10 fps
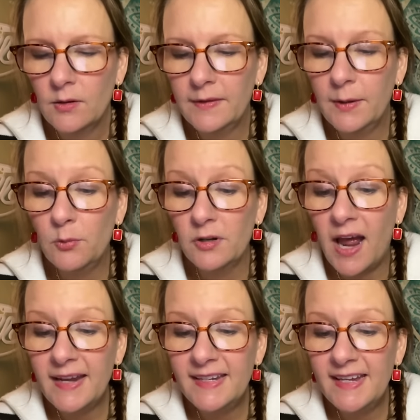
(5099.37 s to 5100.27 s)
They were
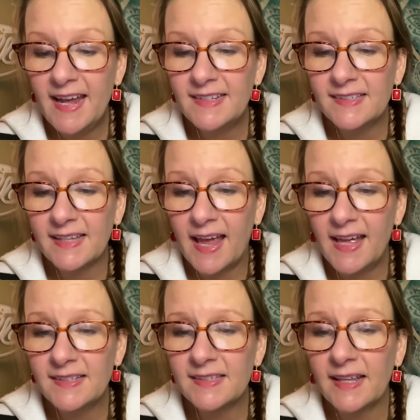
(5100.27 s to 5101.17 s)
98
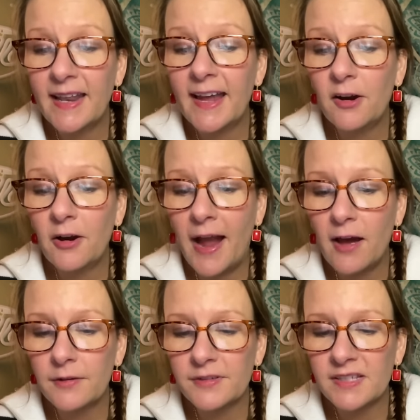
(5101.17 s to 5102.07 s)
cents and they are
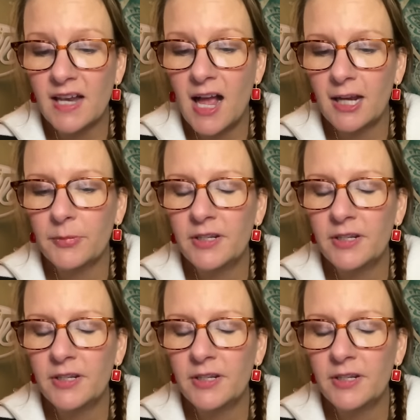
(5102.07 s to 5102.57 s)
out of stock. But